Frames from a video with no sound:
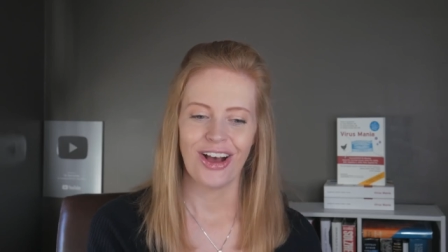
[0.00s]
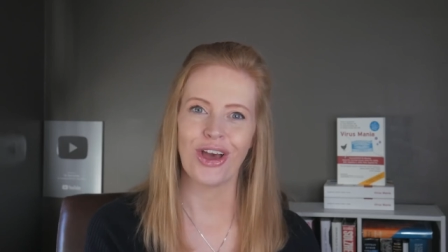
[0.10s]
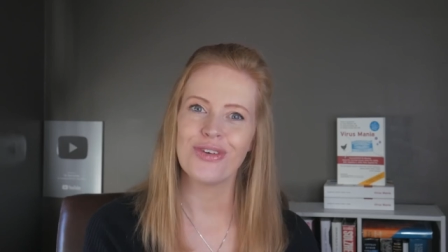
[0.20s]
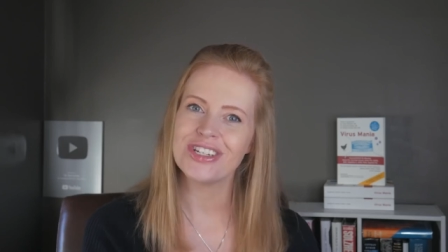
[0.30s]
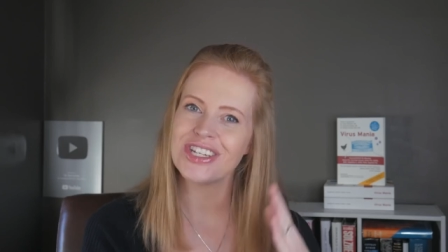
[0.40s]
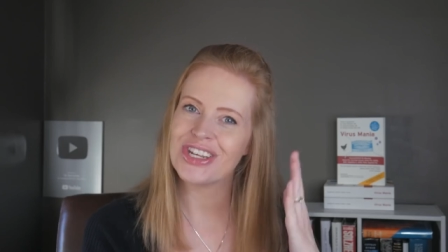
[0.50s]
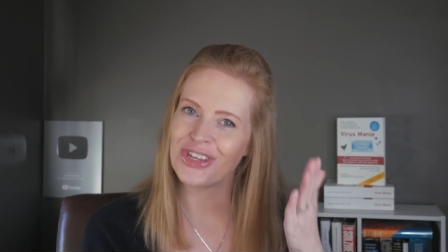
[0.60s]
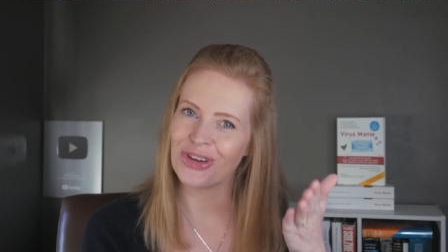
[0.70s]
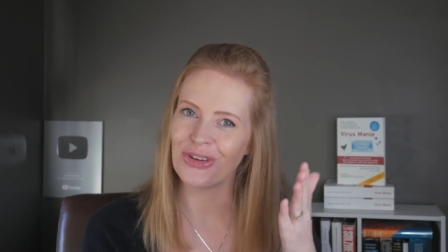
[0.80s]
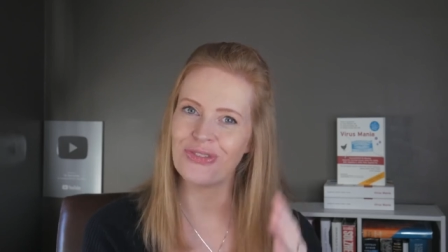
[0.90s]
Over to
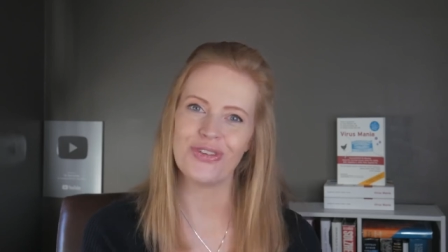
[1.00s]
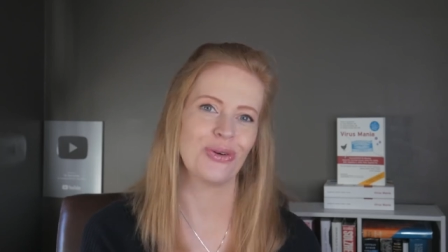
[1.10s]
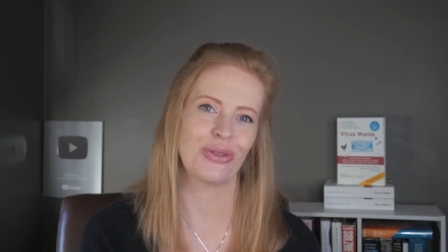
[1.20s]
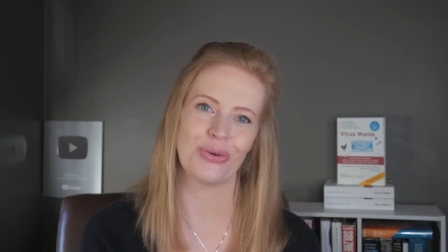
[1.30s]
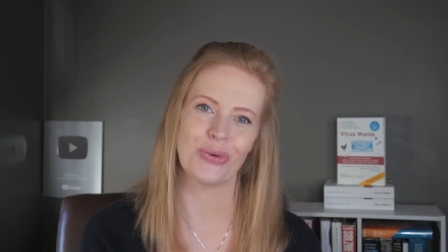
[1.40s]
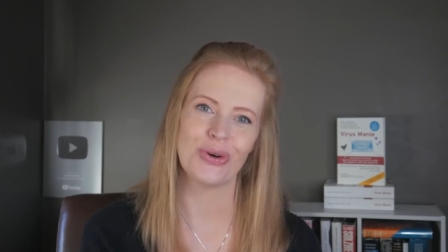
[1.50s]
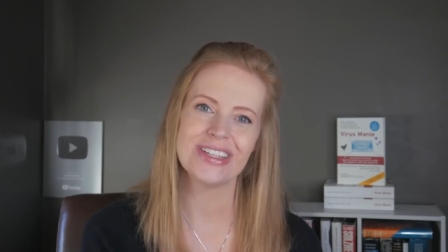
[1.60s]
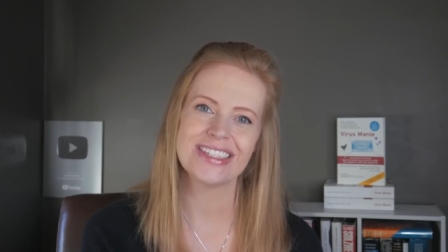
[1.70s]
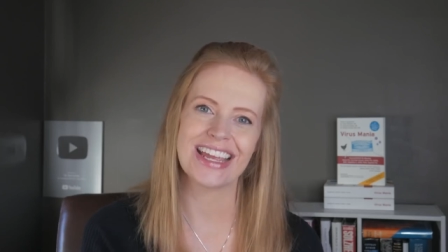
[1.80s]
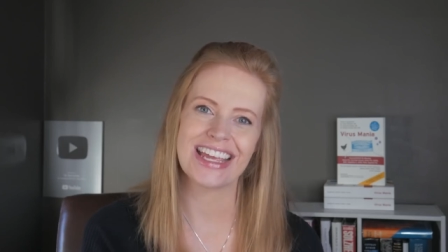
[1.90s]
you for your
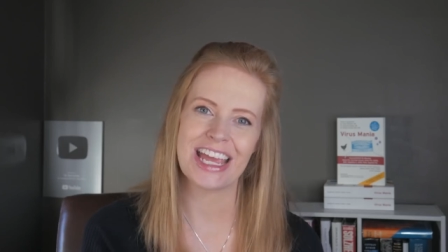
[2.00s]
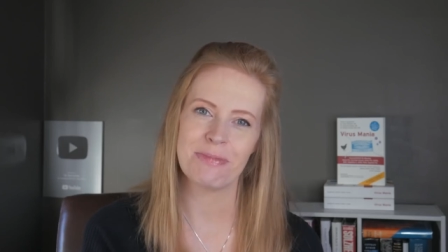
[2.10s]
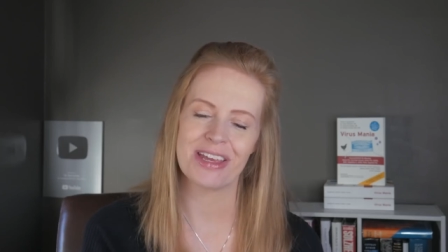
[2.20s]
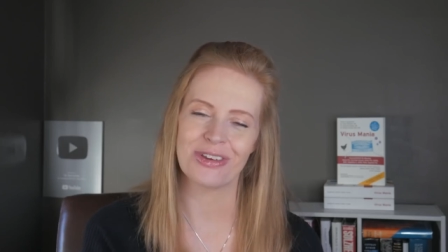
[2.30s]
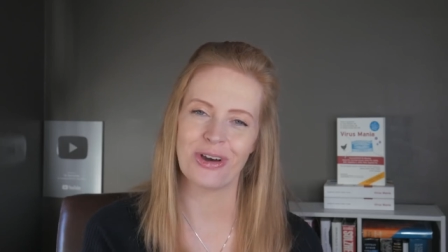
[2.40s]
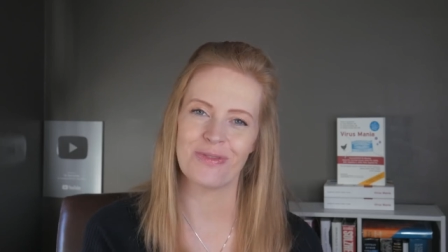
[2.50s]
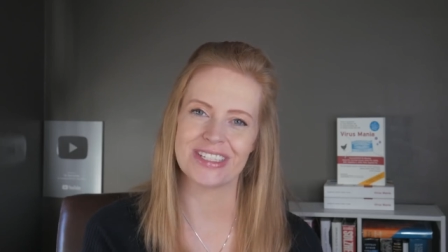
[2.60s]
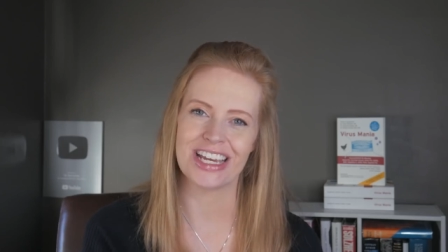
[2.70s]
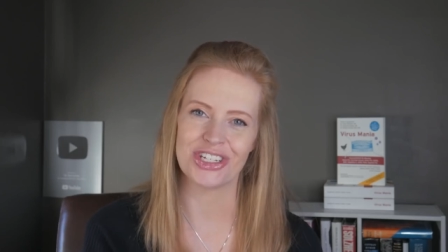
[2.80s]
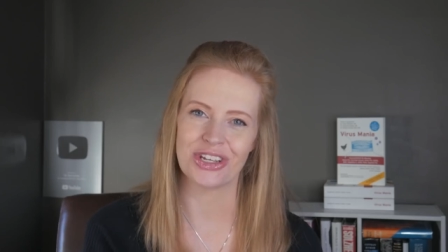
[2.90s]
thoughts and keeping the
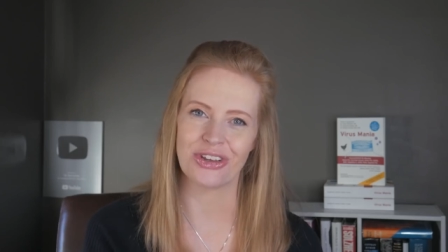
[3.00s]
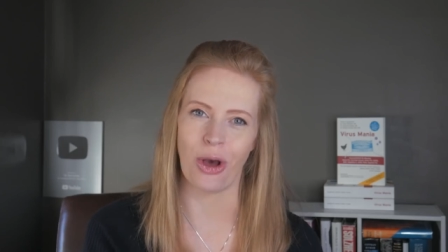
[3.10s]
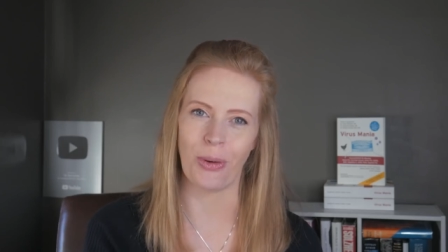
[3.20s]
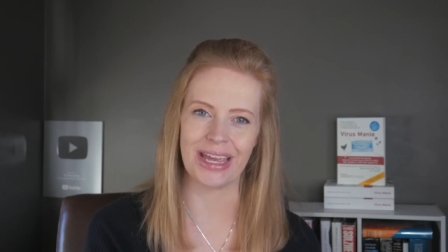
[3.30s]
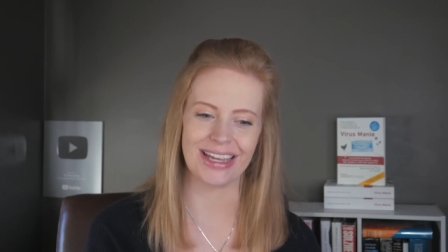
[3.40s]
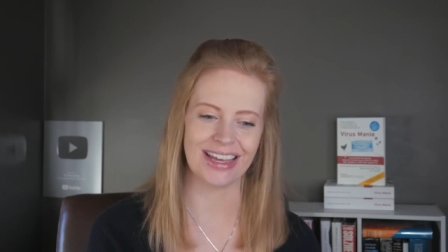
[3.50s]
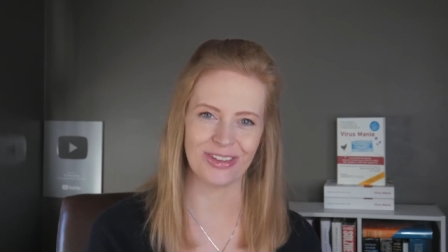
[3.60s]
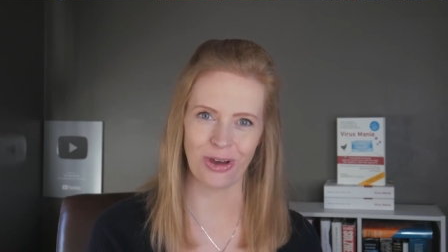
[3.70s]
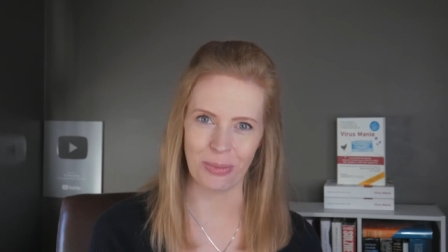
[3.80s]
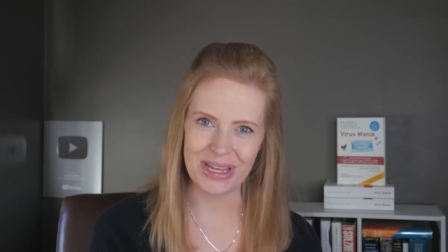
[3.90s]
conversation going in
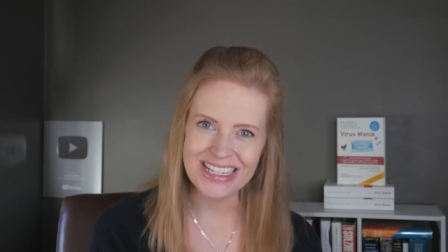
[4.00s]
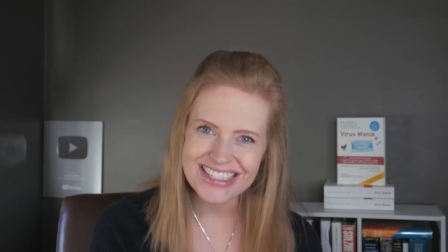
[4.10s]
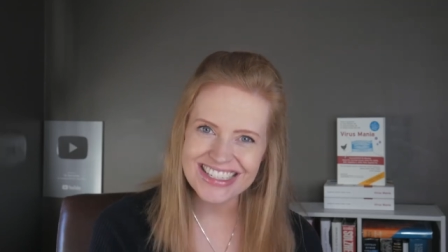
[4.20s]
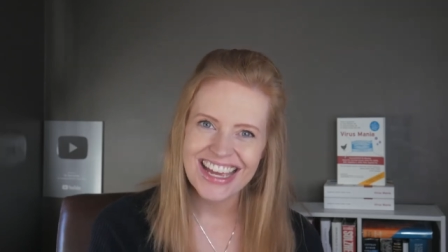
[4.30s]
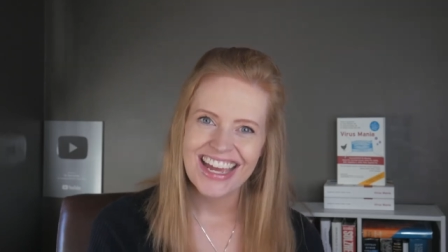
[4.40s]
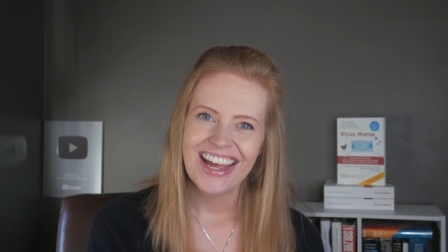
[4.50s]
the comments.